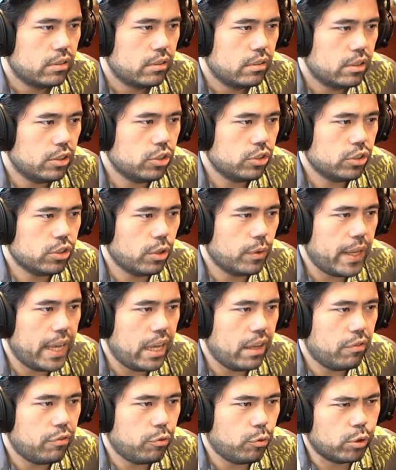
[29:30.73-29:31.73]
let's just go
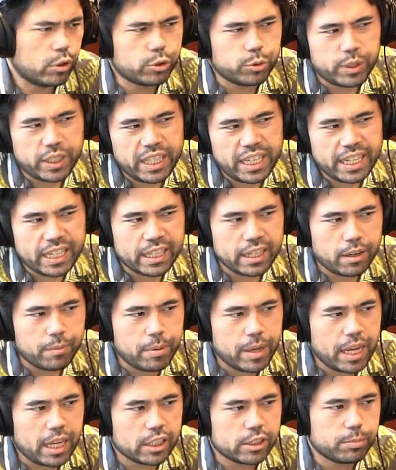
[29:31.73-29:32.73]
a4 so he can't get a
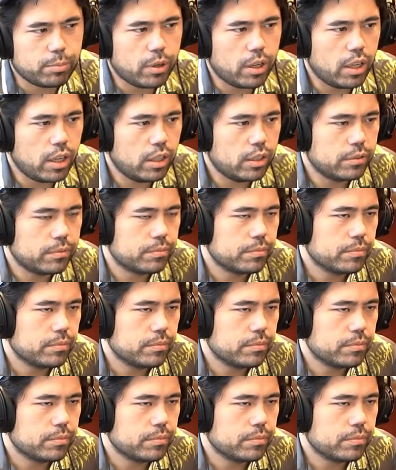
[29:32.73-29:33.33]
pass pawn